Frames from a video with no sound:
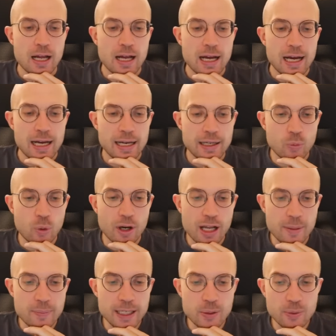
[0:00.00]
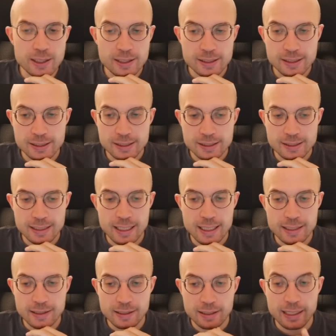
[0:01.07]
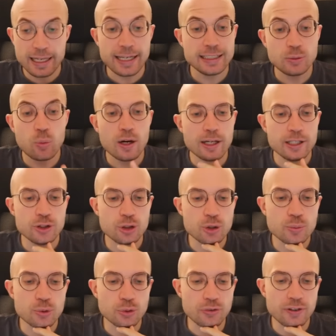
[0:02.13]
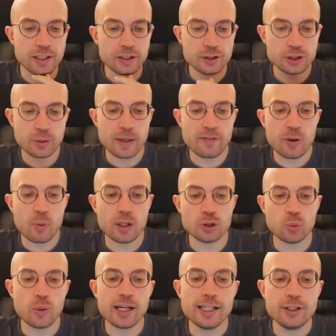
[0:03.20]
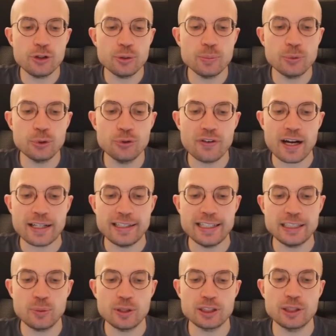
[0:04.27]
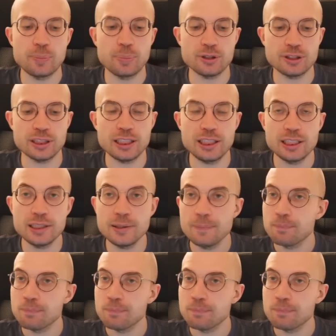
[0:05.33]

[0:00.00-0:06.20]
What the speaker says: And what I mean with this is that it is white to move here. So if it was white to move and this was the position,